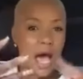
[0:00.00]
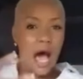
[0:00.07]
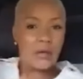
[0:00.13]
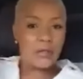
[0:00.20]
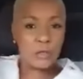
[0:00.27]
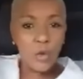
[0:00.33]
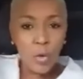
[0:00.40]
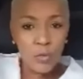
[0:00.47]

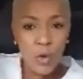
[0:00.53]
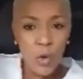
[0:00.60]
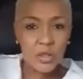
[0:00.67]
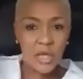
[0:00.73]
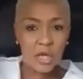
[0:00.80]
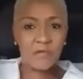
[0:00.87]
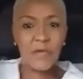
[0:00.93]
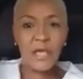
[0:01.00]
I do
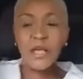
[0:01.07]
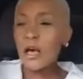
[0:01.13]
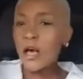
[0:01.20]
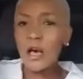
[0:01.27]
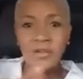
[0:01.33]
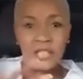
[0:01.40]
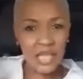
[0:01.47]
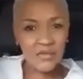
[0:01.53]
music
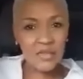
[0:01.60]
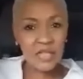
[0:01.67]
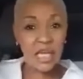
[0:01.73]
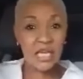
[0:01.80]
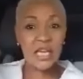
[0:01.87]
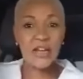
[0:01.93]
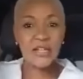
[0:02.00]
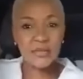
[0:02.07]
for
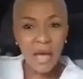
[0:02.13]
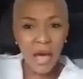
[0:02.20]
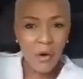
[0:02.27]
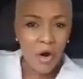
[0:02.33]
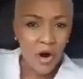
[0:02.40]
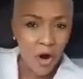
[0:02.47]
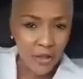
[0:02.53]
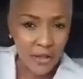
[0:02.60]
17 years, me a
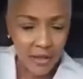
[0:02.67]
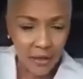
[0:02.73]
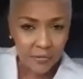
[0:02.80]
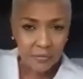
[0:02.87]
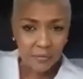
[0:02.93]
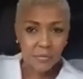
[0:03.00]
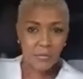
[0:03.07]
whole out, you know.